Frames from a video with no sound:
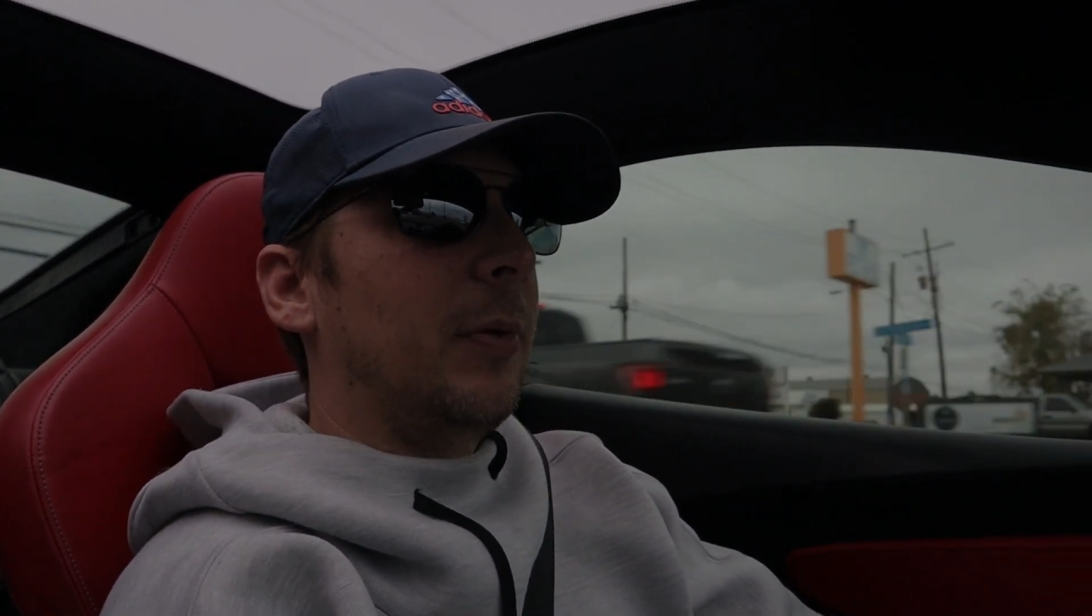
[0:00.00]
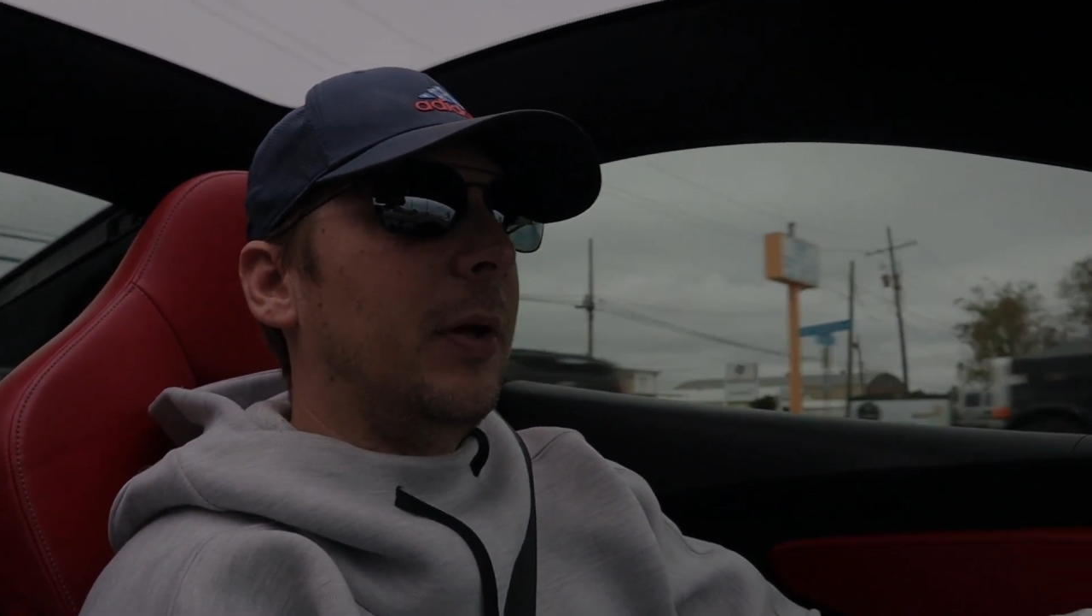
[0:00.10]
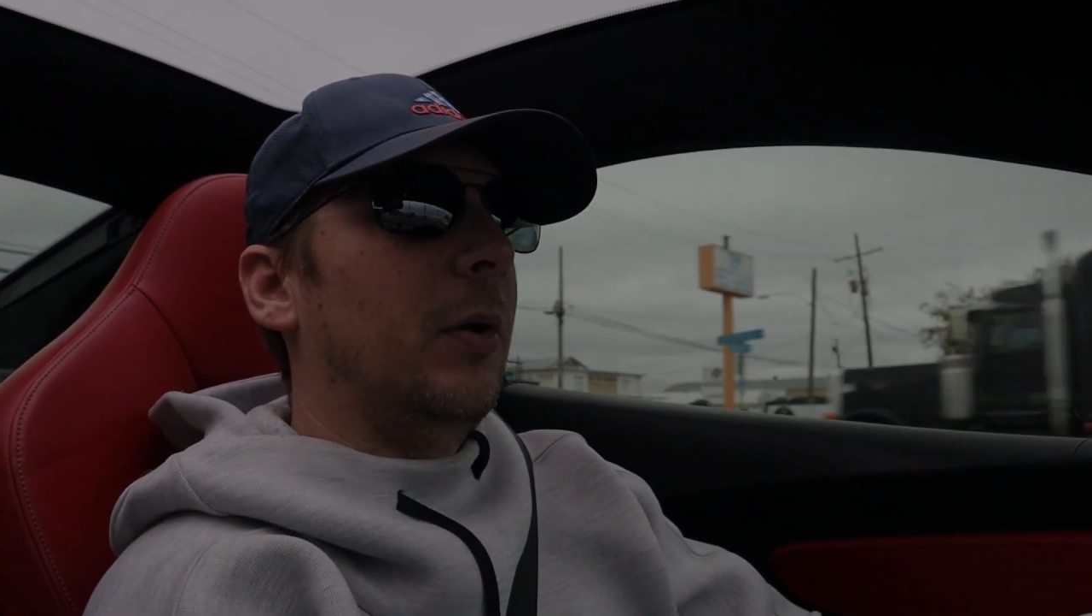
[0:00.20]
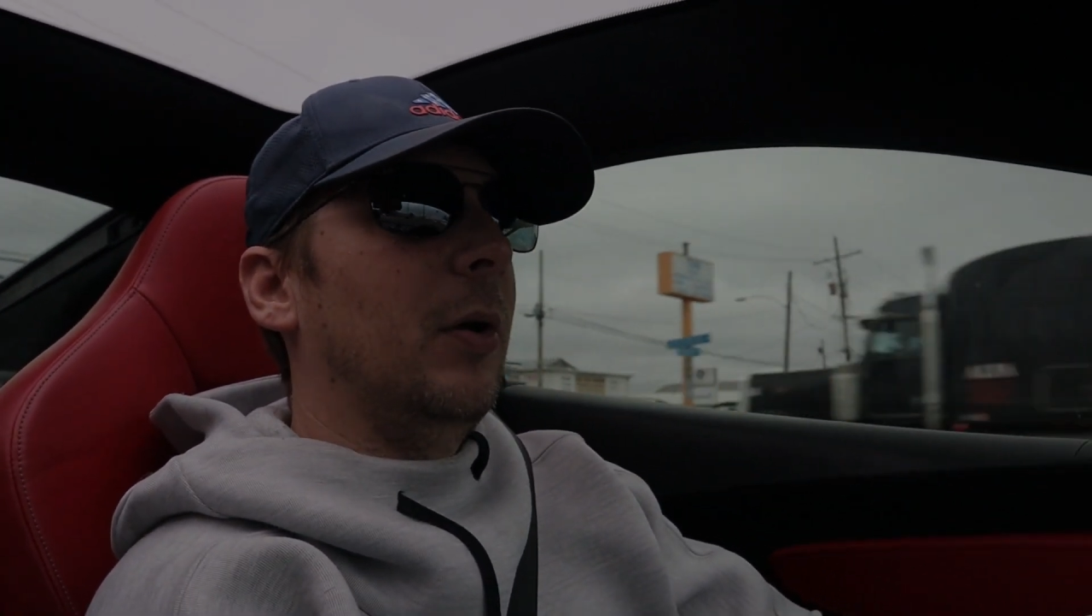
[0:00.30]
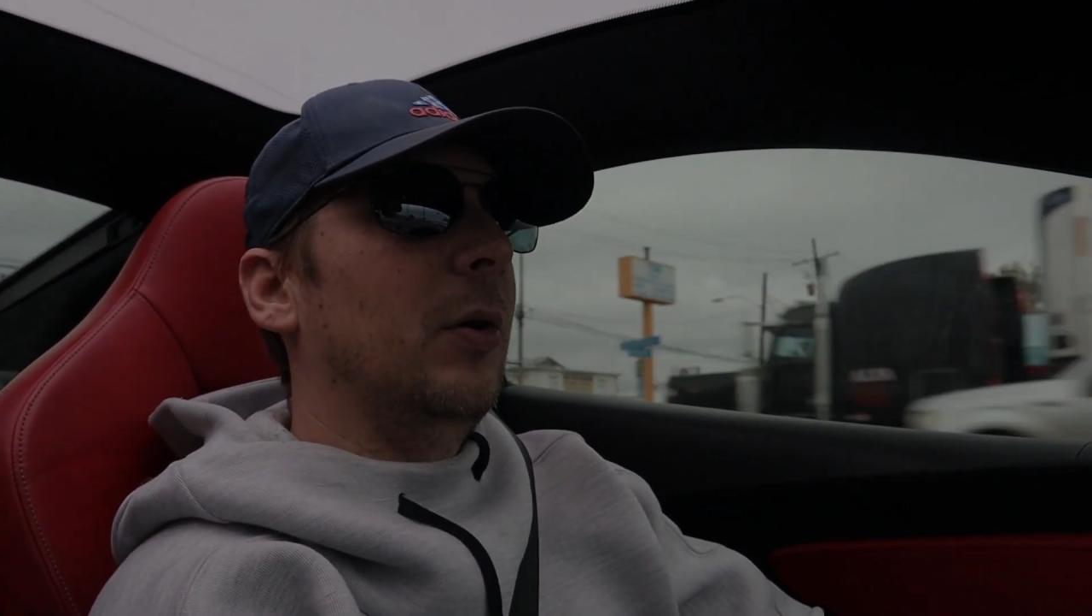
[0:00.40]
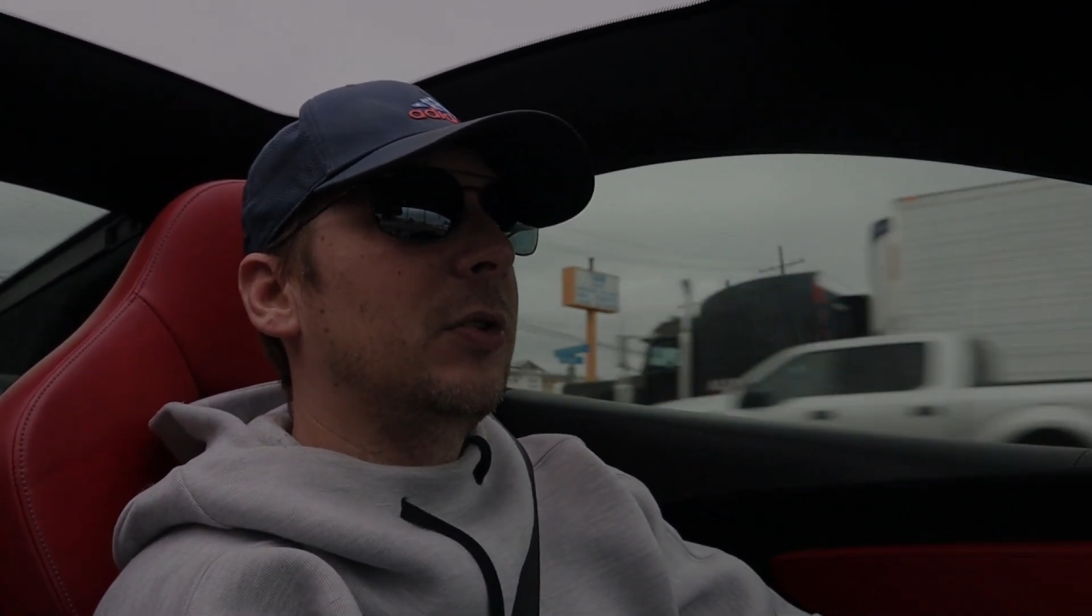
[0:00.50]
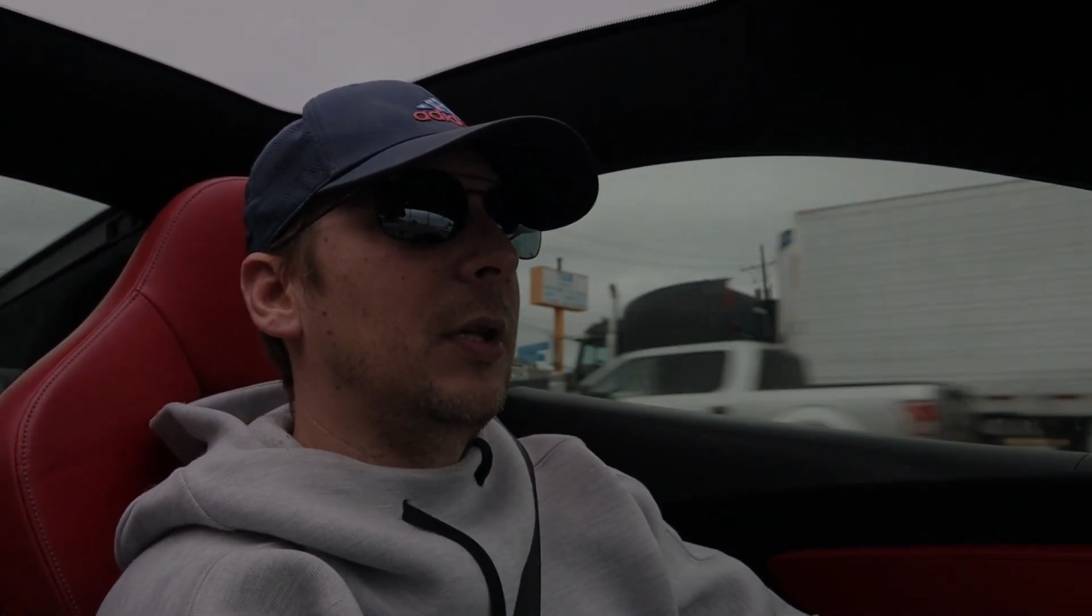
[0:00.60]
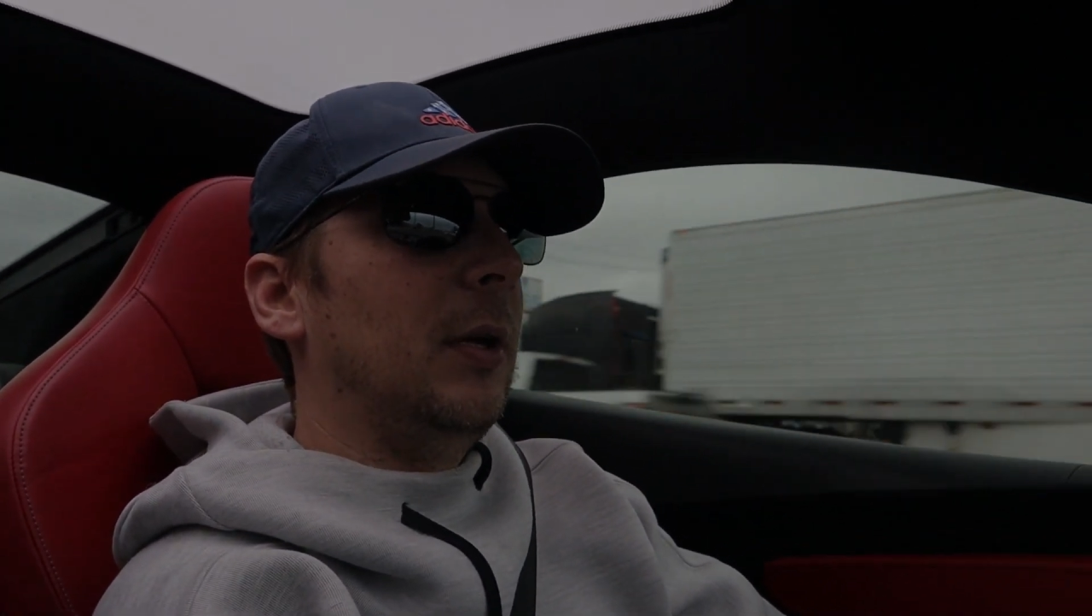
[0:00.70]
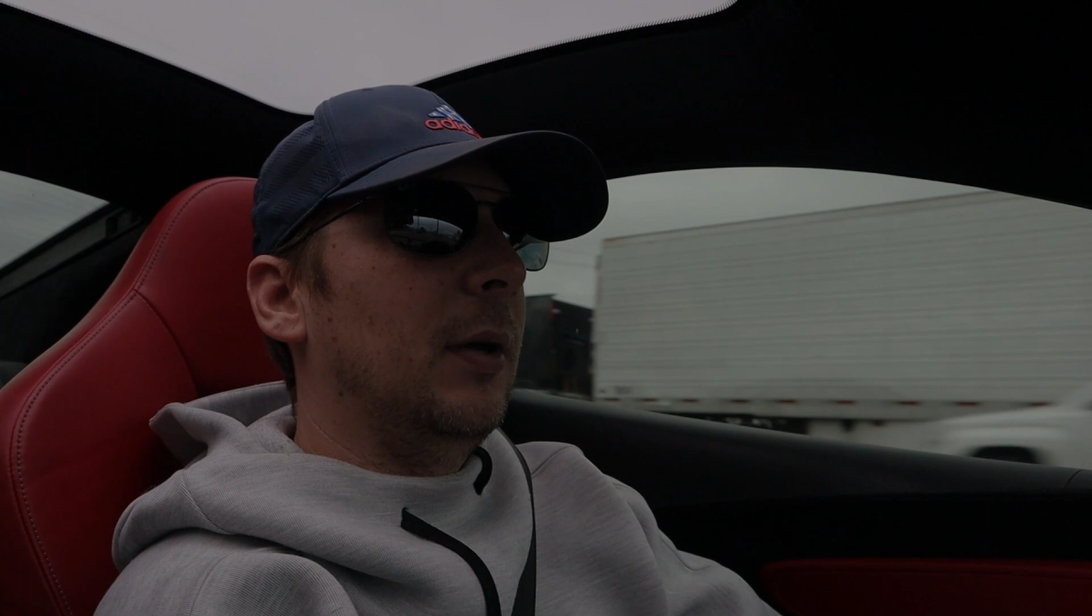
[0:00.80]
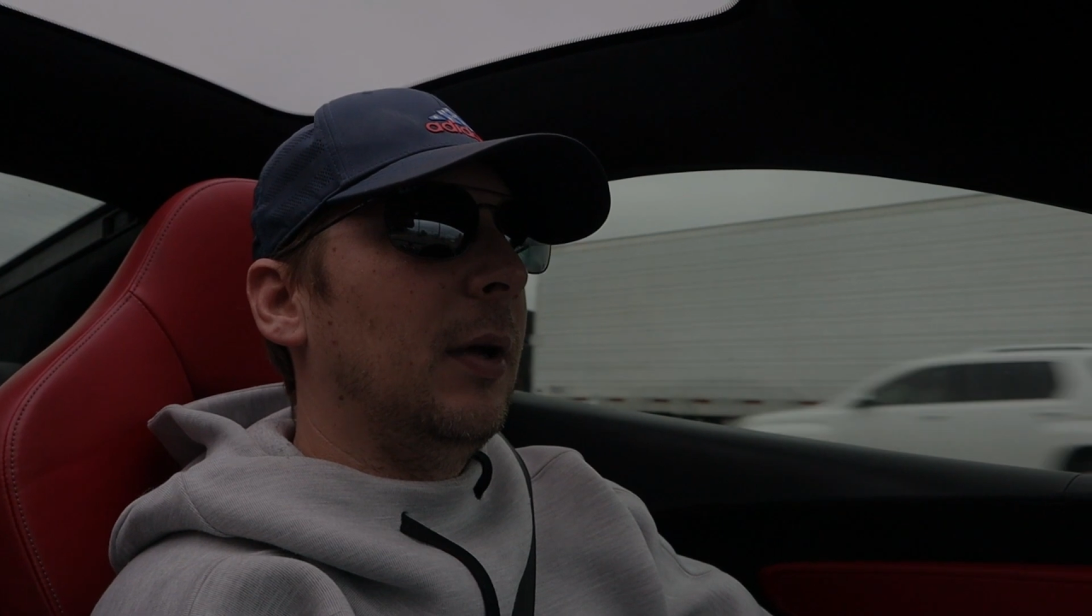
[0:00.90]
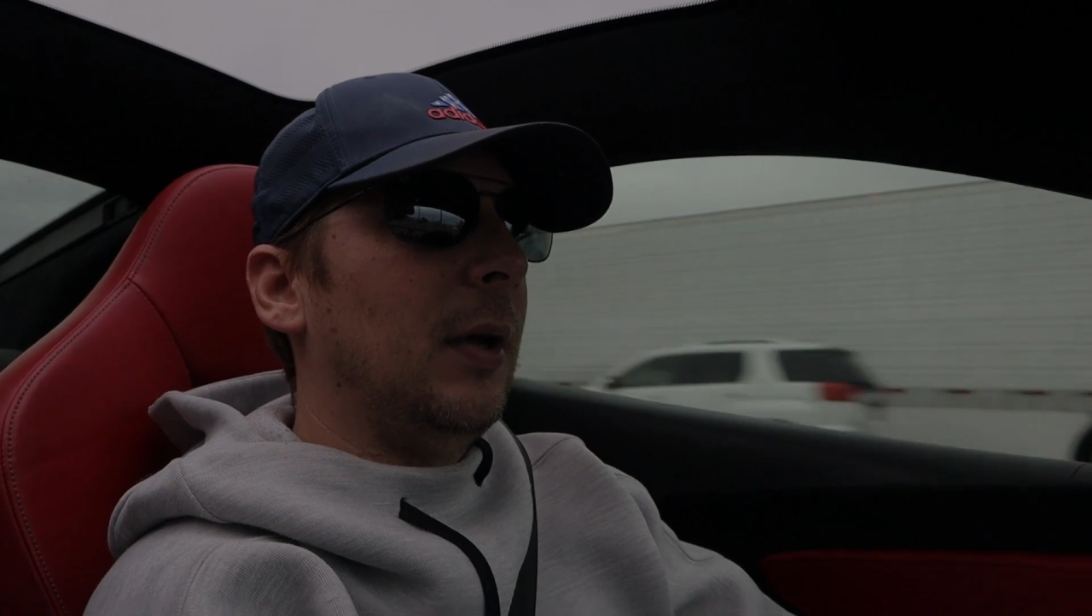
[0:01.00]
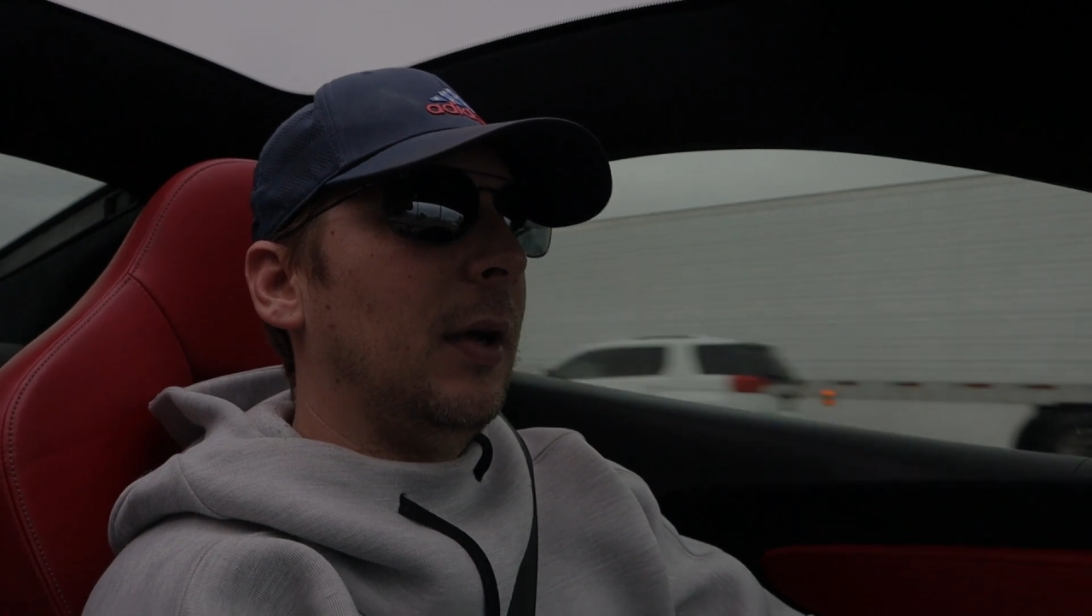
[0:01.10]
plan on hosting,